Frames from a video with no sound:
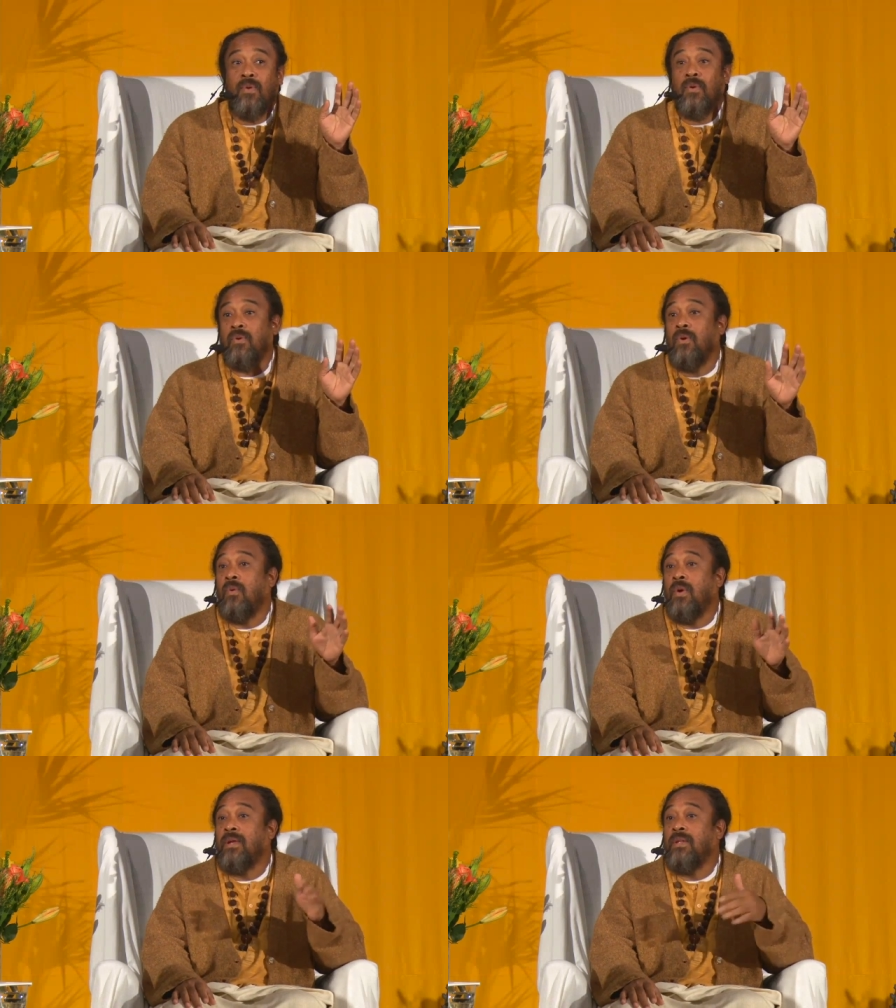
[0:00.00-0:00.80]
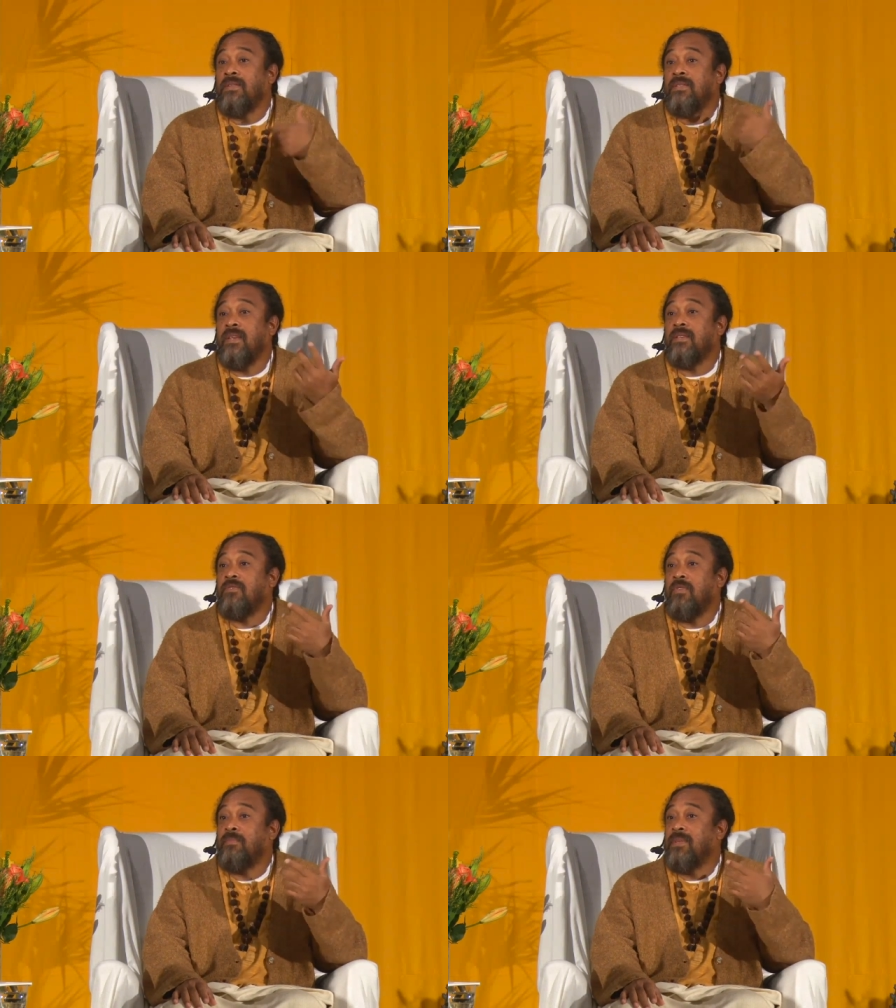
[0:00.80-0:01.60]
You don't know when these
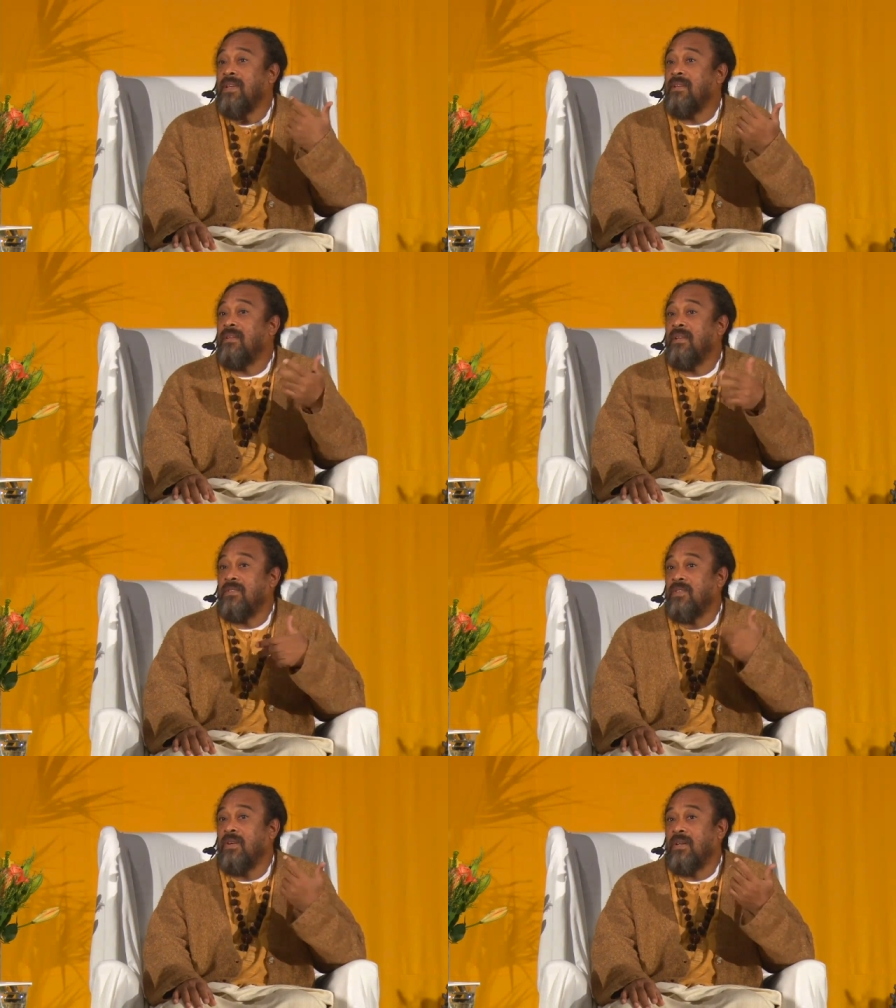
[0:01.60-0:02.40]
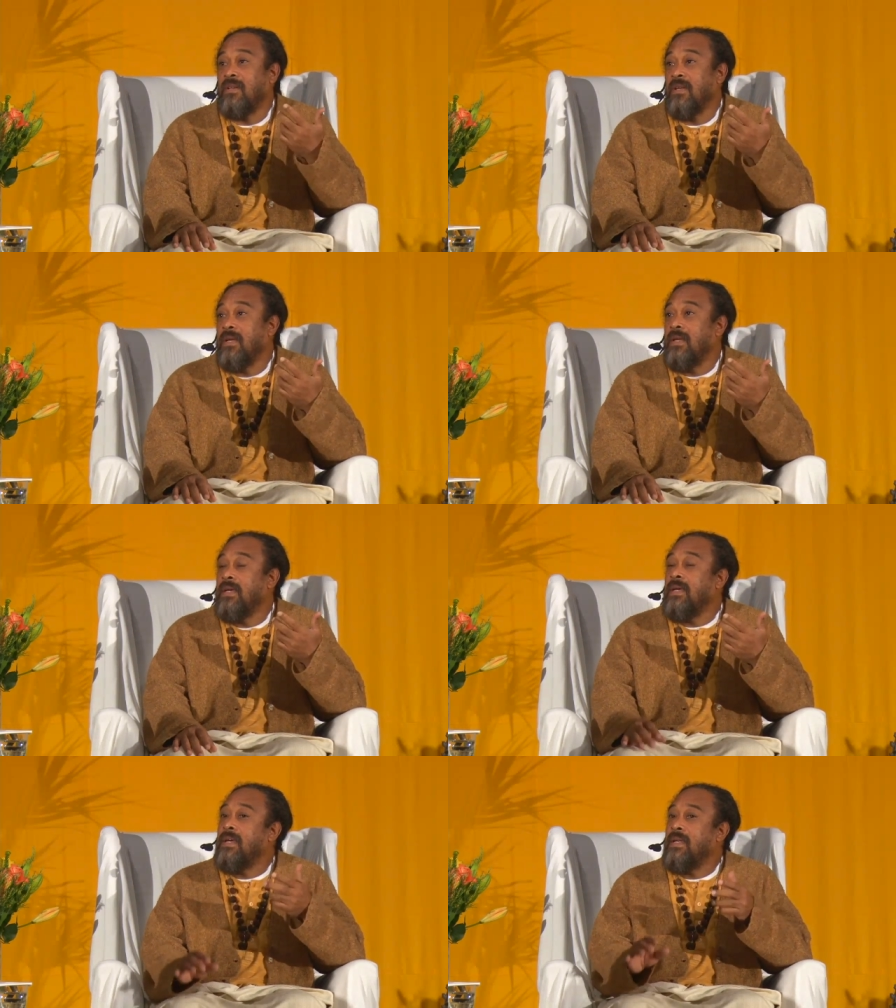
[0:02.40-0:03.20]
things crept in and so on.
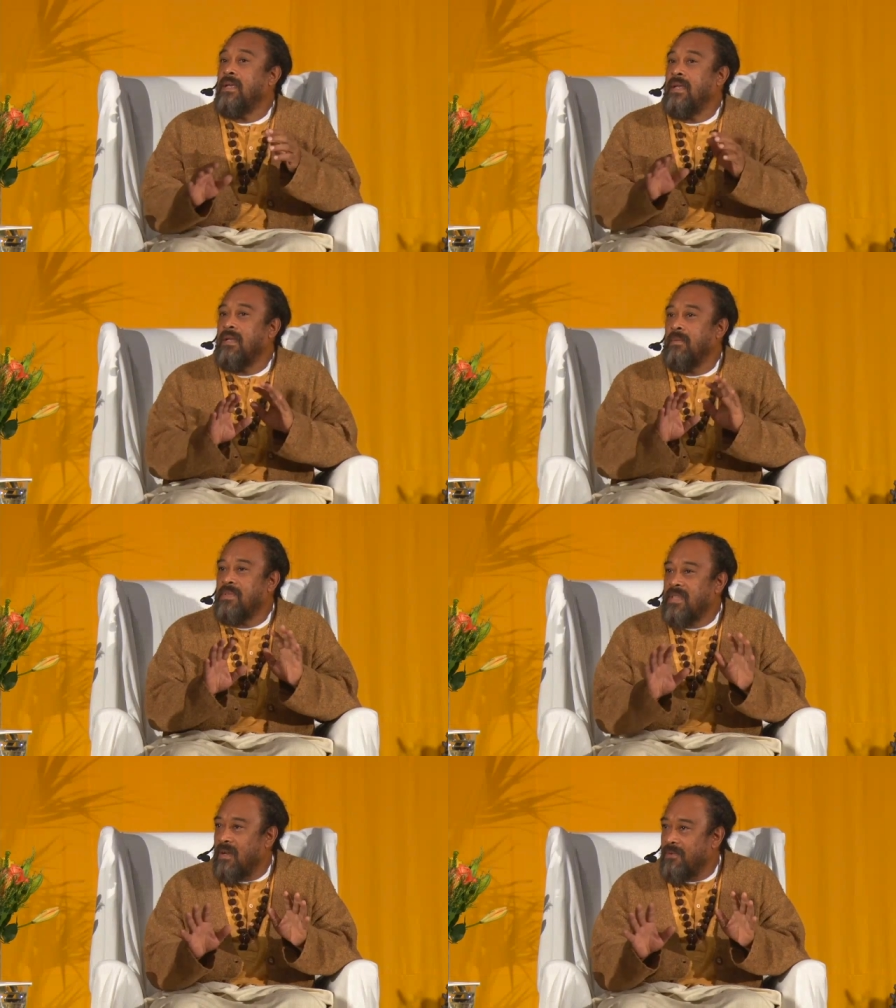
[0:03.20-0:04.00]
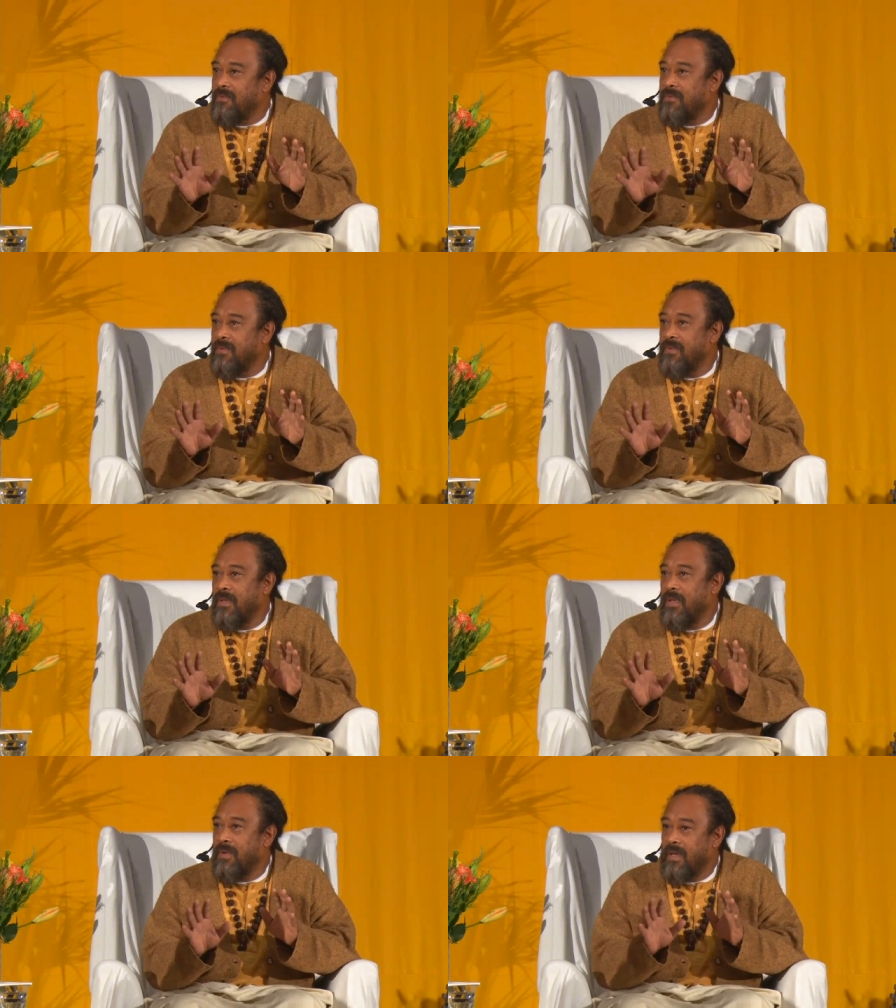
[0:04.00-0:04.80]
And in themselves,
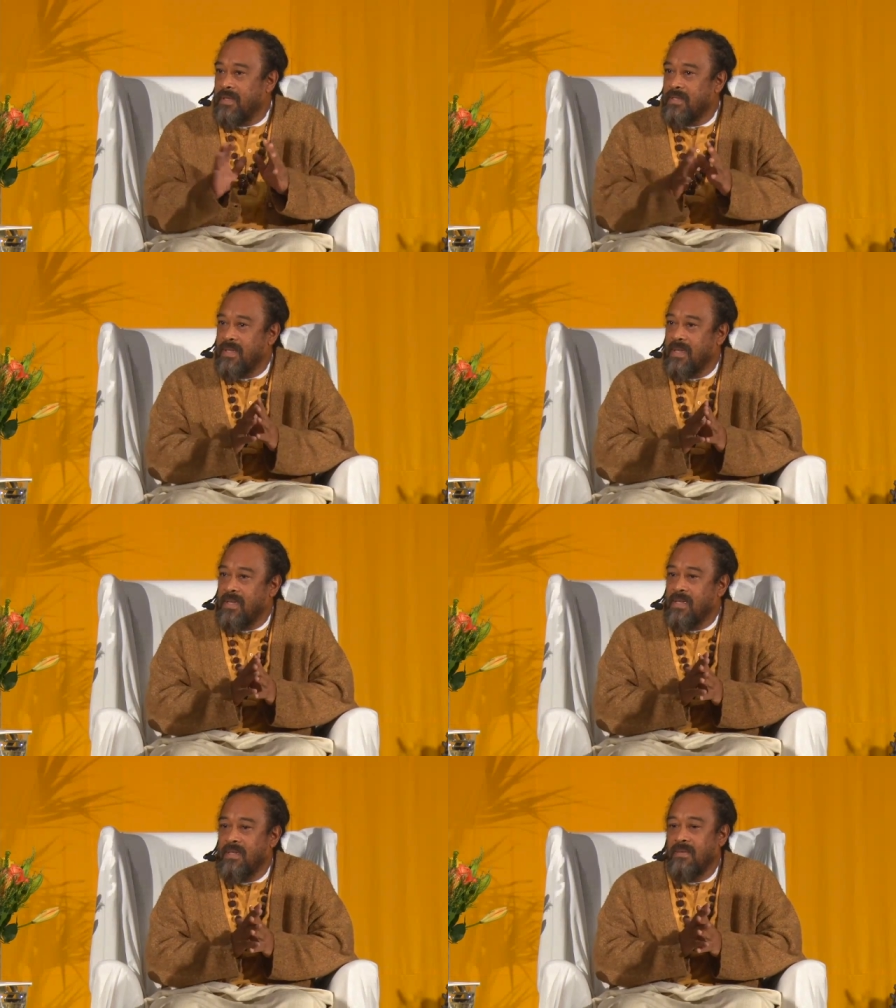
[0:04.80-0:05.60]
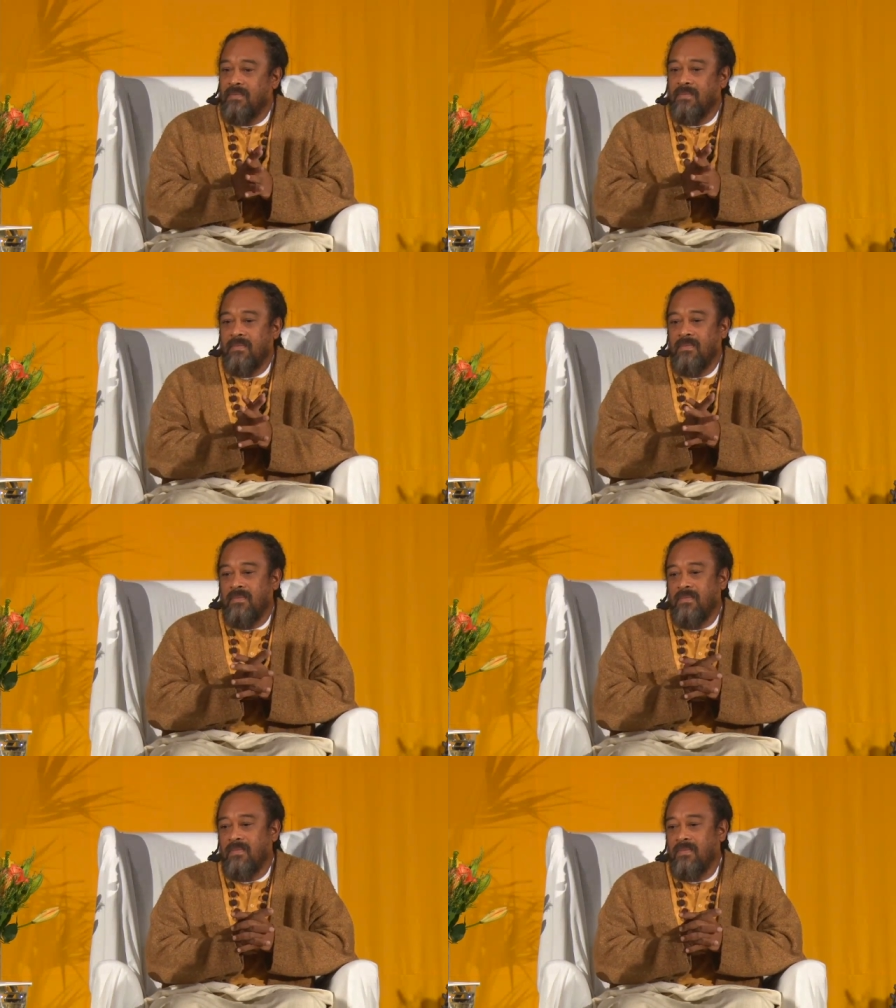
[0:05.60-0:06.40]
if I can say,
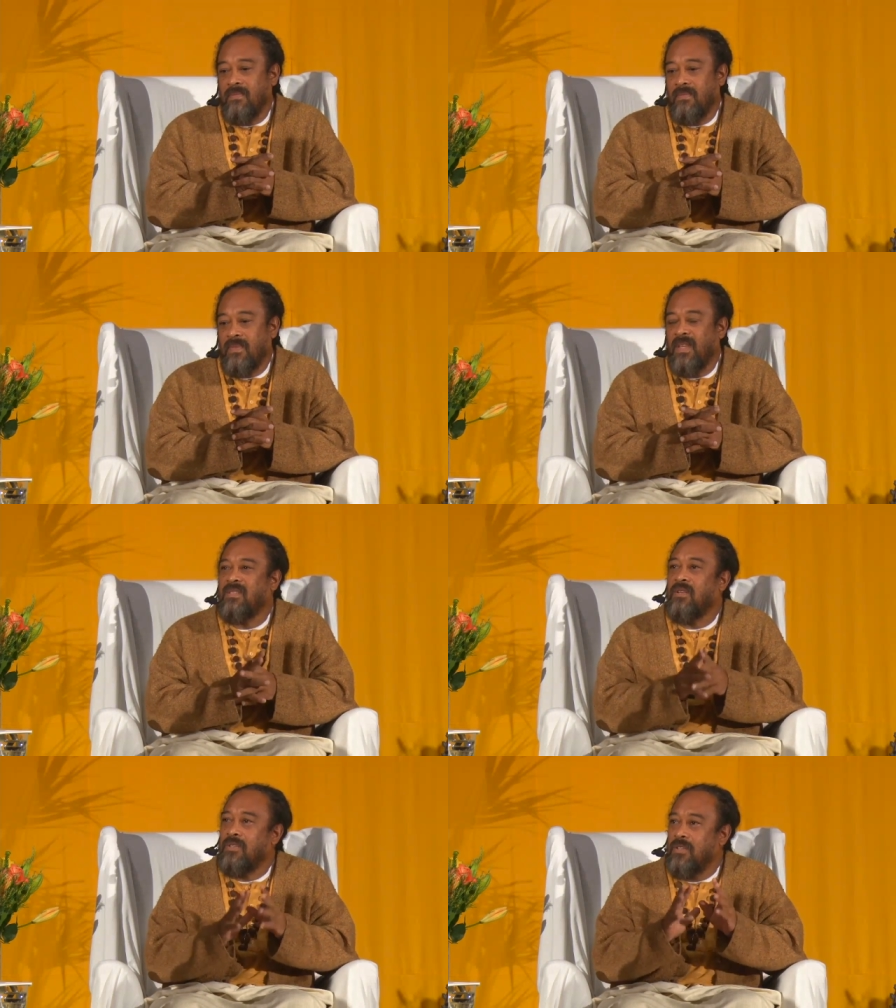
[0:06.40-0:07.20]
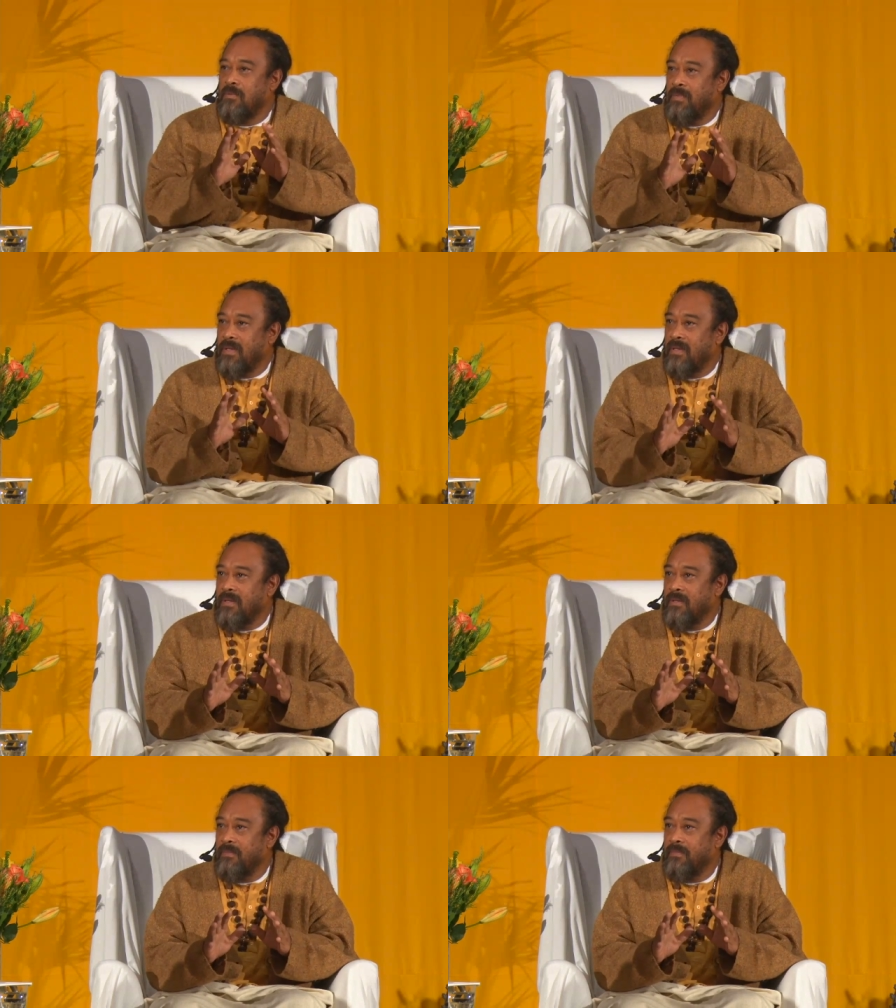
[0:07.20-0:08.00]
it's not such a big
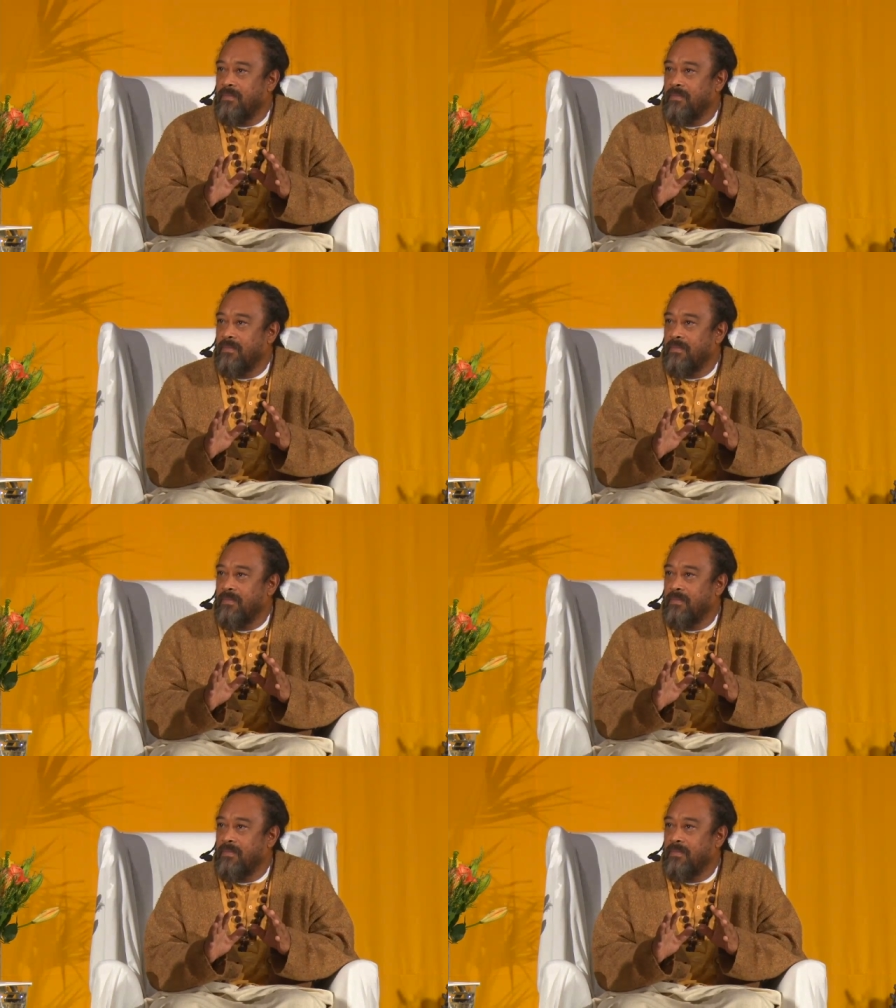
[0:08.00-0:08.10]
deal.